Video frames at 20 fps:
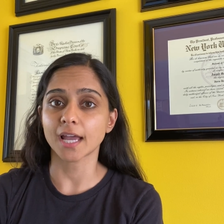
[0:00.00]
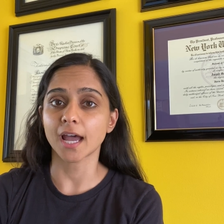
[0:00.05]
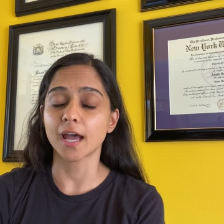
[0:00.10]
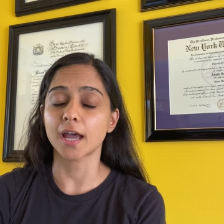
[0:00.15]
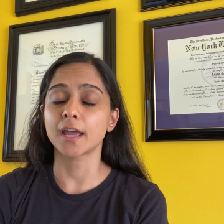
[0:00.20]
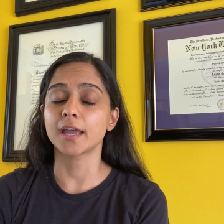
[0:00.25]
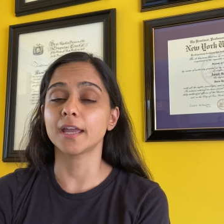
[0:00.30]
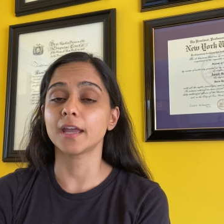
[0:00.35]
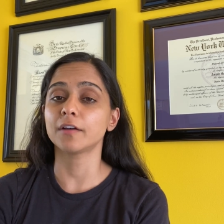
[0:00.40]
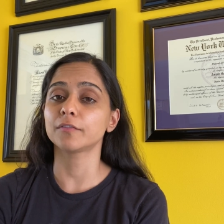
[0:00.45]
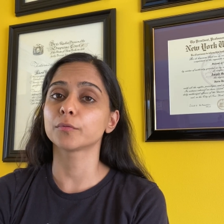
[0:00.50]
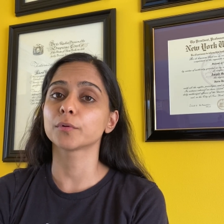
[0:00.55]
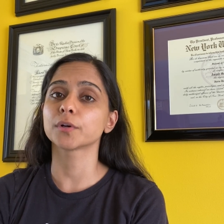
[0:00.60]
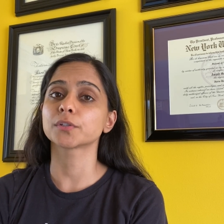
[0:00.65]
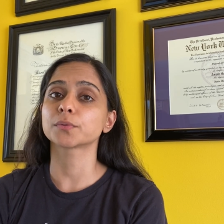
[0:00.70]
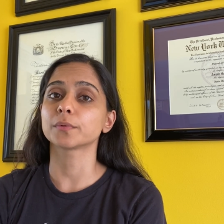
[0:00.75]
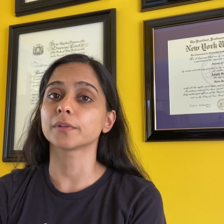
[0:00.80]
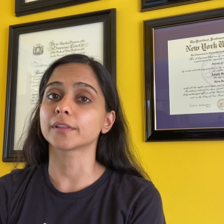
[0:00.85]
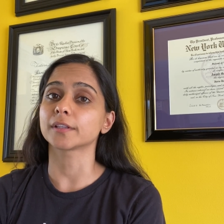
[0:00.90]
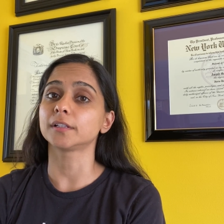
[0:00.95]
I have
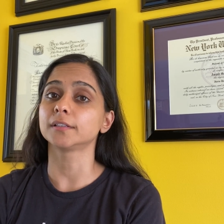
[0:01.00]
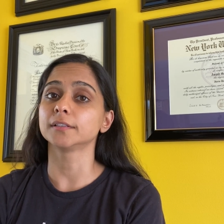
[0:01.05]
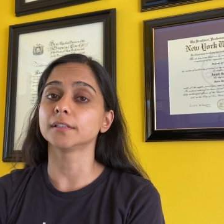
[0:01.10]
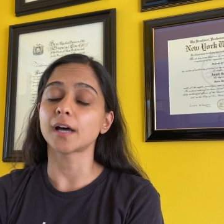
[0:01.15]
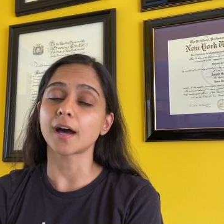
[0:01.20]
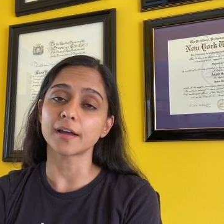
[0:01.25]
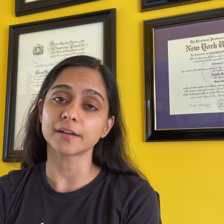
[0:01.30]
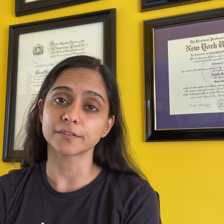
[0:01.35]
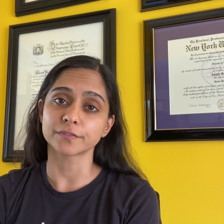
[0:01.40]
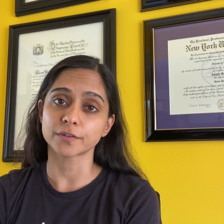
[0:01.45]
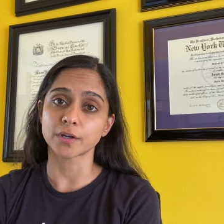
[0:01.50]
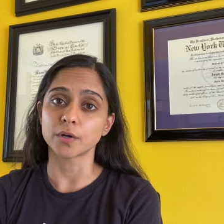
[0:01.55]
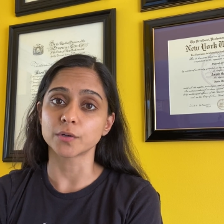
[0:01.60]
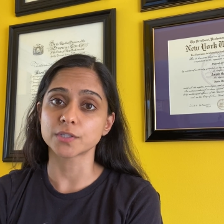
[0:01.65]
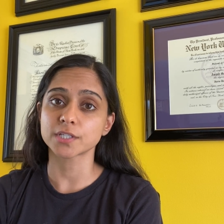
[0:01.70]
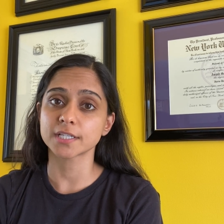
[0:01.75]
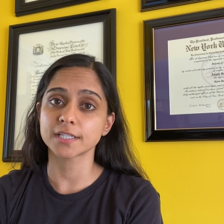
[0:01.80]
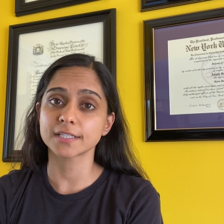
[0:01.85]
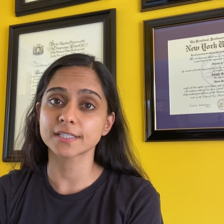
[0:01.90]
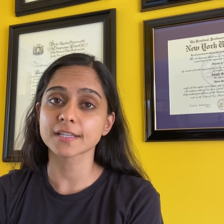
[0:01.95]
worked with a lot of
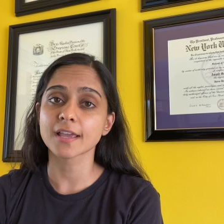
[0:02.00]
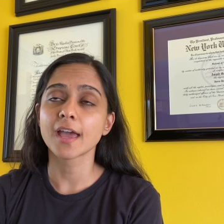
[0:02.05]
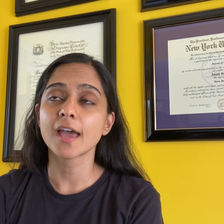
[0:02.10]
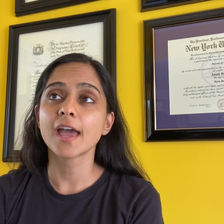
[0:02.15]
coaches,